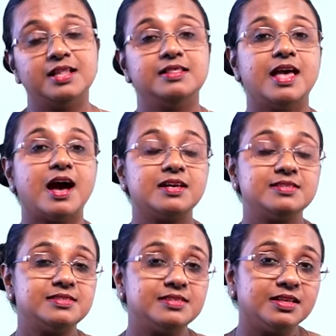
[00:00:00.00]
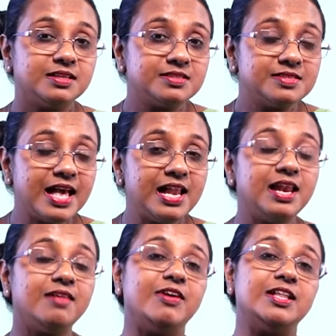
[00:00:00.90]
Their cell,
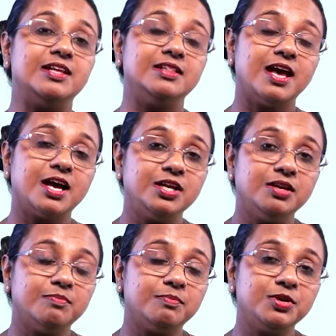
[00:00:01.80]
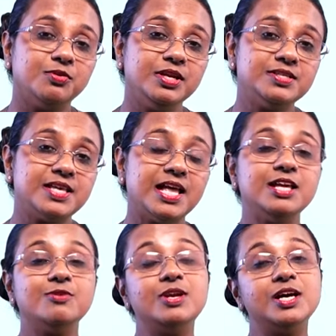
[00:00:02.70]
whether they are
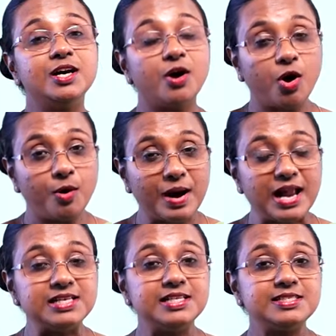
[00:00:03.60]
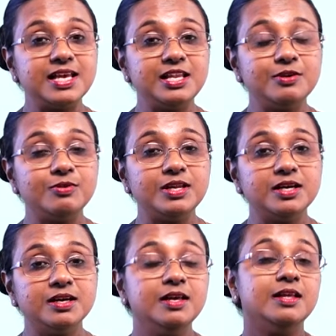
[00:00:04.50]
unicellular or
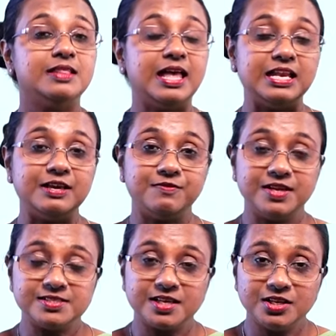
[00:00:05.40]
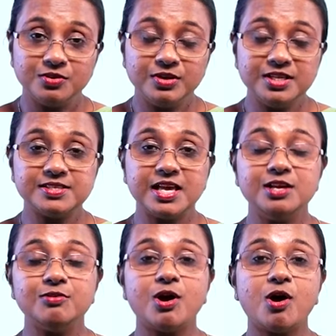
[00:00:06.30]
multicellular, then if it's a
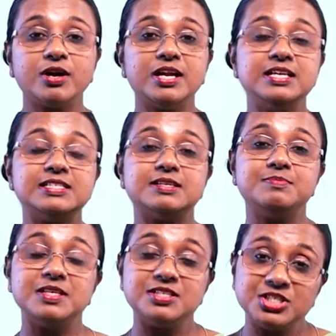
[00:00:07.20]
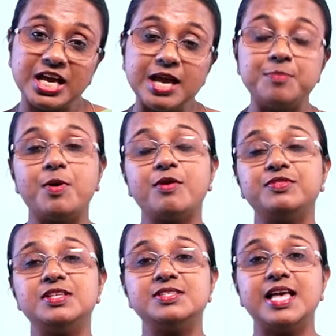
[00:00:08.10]
unicellular organism, the shape of
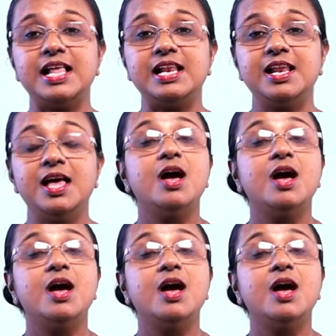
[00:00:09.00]
the cell,